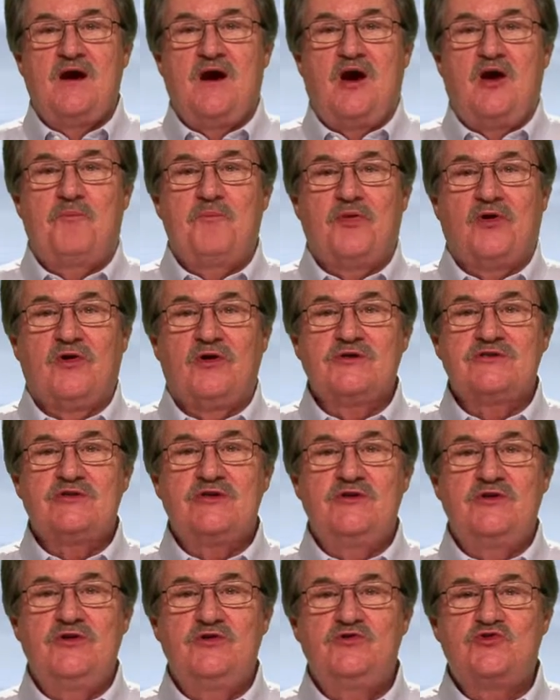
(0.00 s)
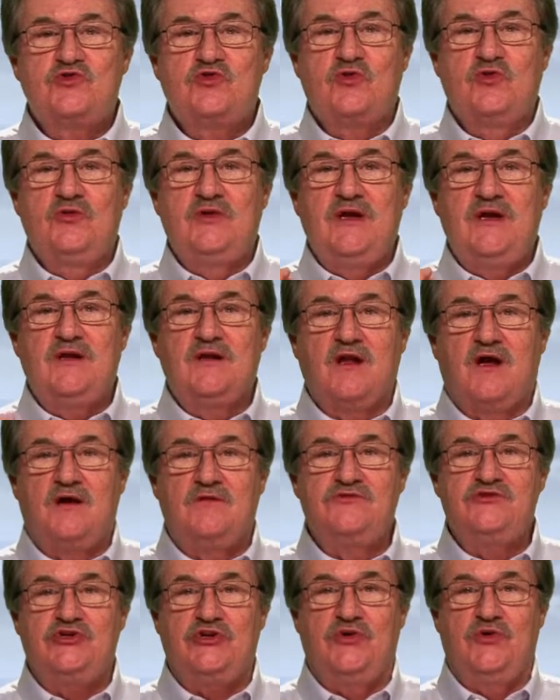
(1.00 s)
A person who truly
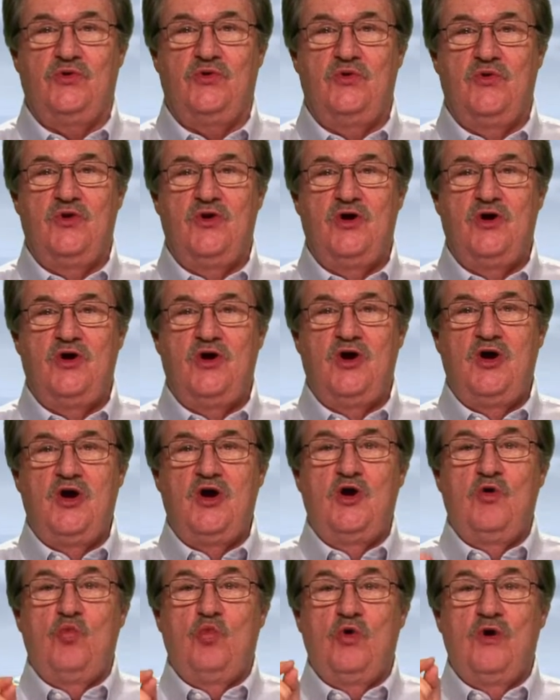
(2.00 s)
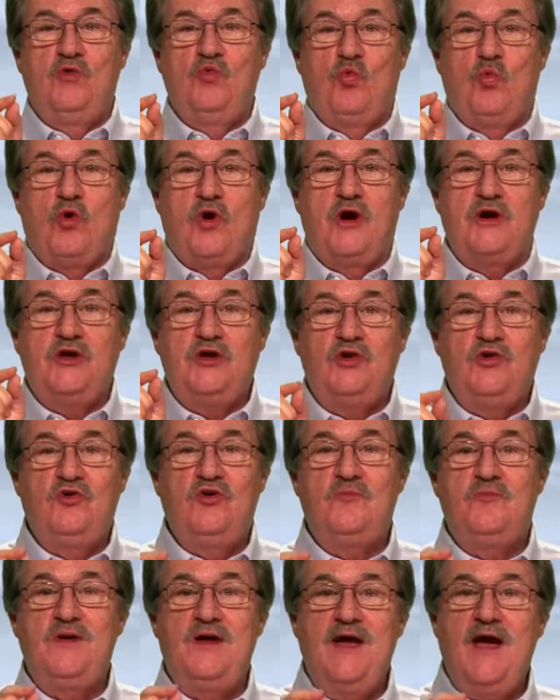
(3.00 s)
loves you would want you
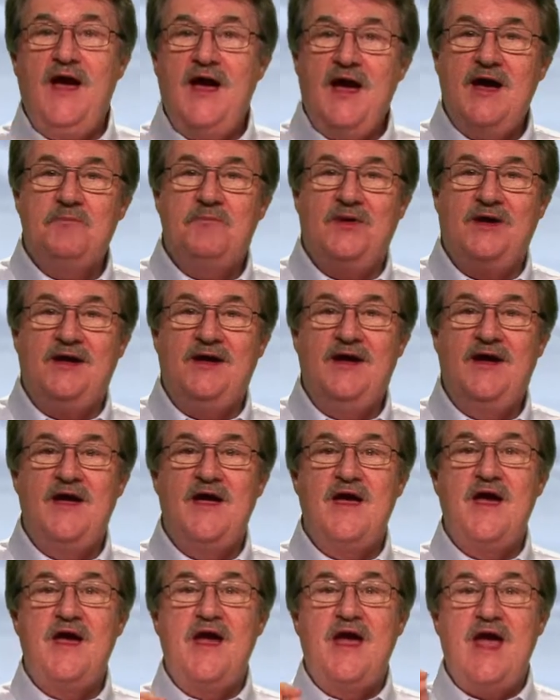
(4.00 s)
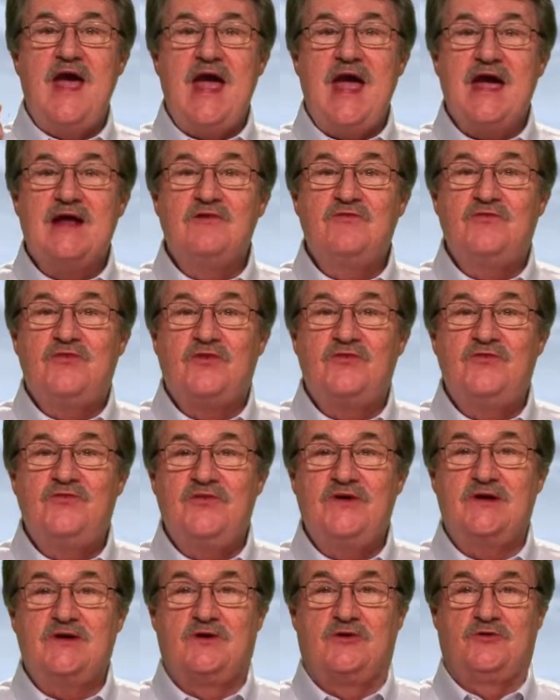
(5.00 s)
to be happy and
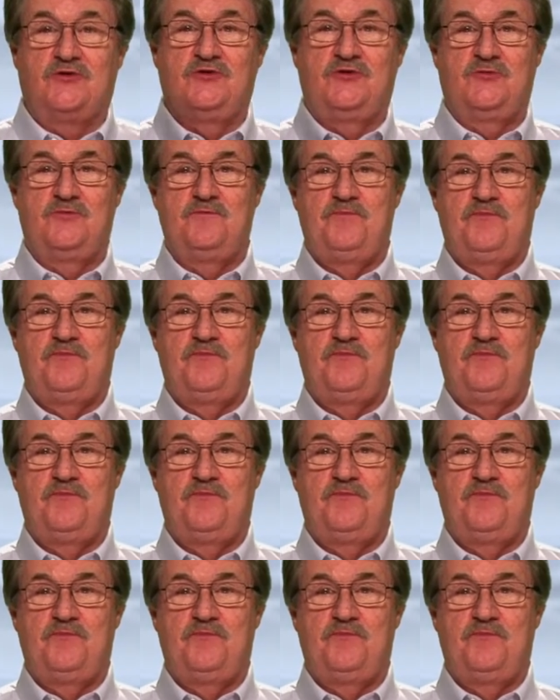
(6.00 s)
fulfilled.